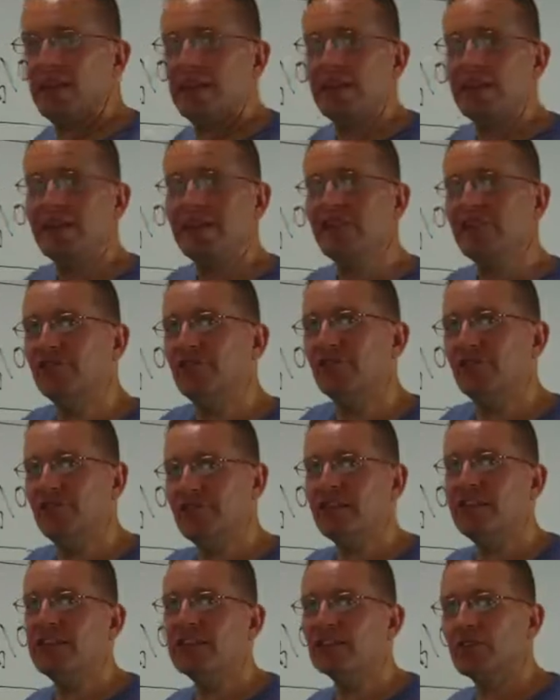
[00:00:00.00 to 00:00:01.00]
then if you
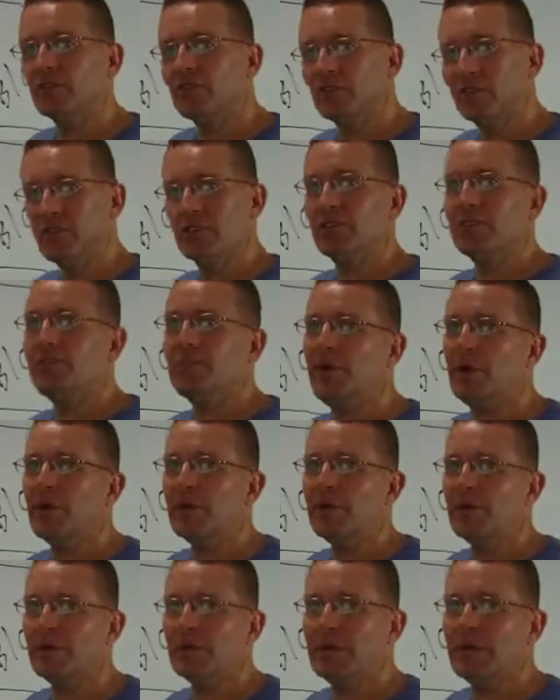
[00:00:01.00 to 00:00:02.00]
think it's a really
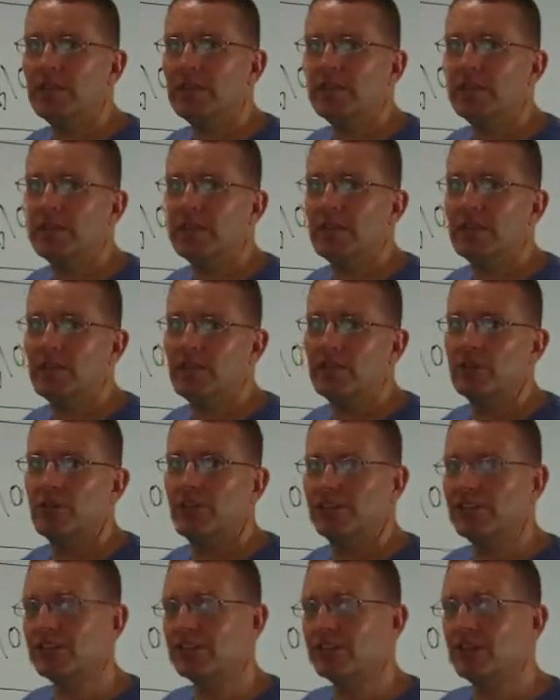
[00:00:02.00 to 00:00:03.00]
powerful keyword and you
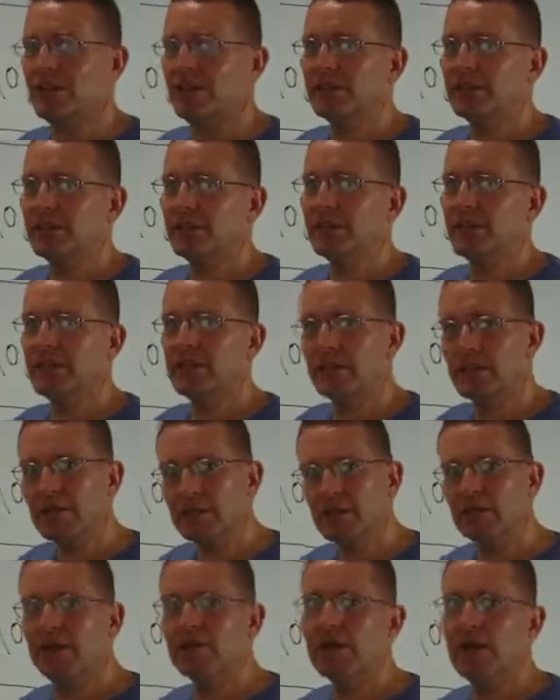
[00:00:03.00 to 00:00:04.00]
have a chance at getting a
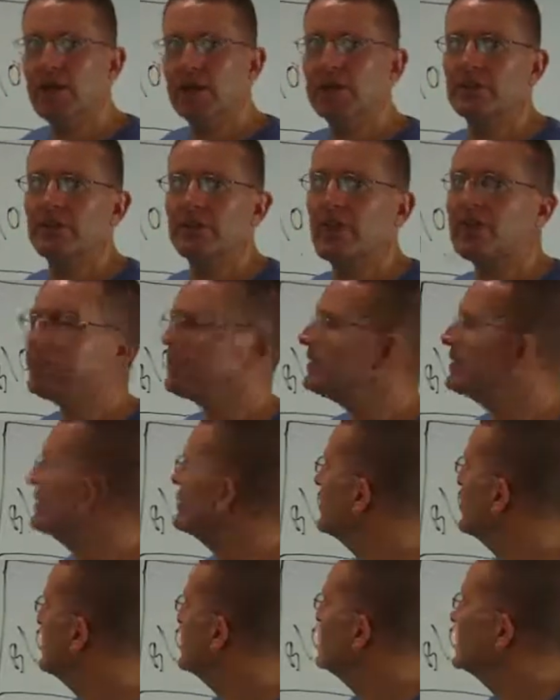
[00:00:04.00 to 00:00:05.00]
huge amount of traffic,
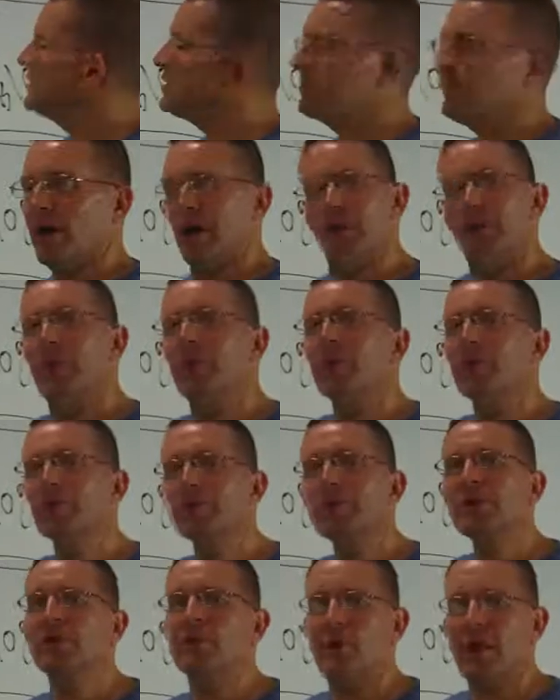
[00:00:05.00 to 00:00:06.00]
you might want to
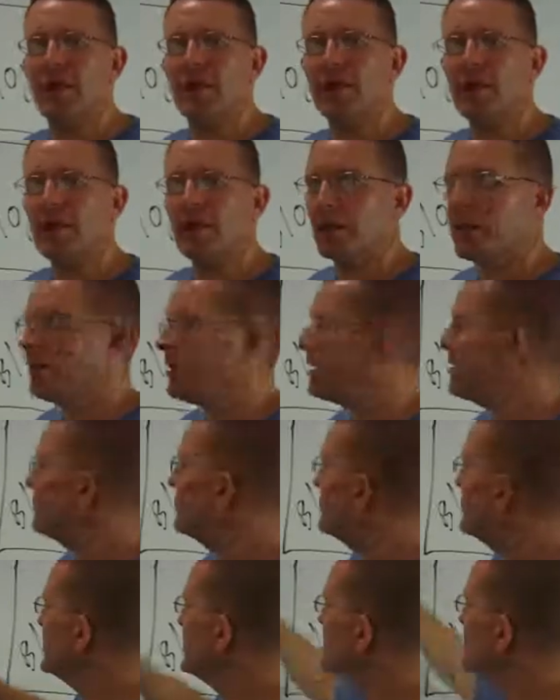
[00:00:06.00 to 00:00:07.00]
rewrite it
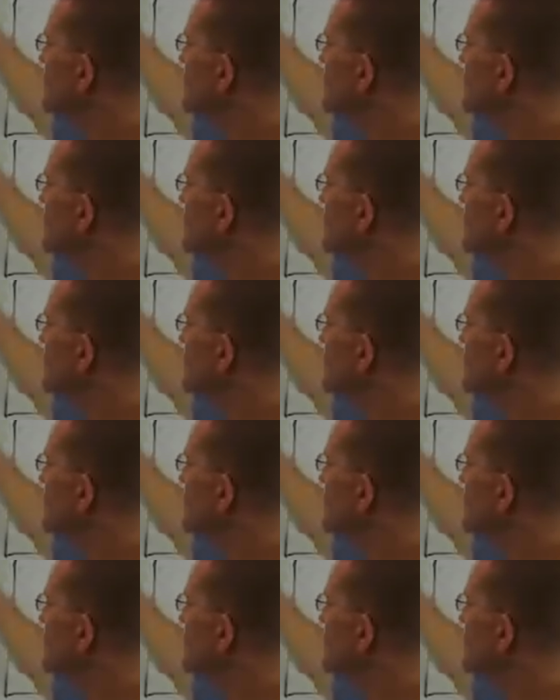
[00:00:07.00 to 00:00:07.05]
and